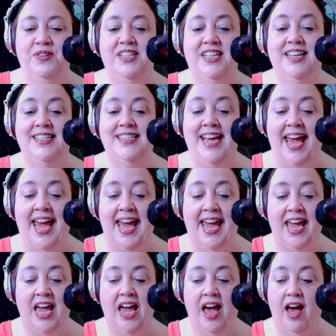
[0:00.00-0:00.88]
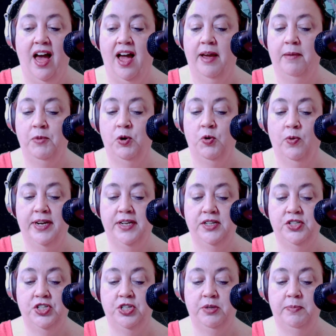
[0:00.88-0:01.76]
Today, I'm
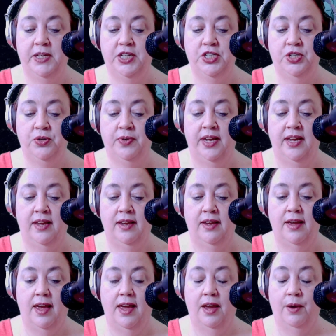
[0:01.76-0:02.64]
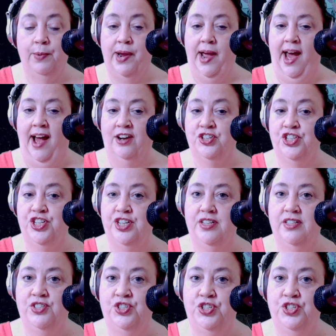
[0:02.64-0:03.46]
going to be doing a reaction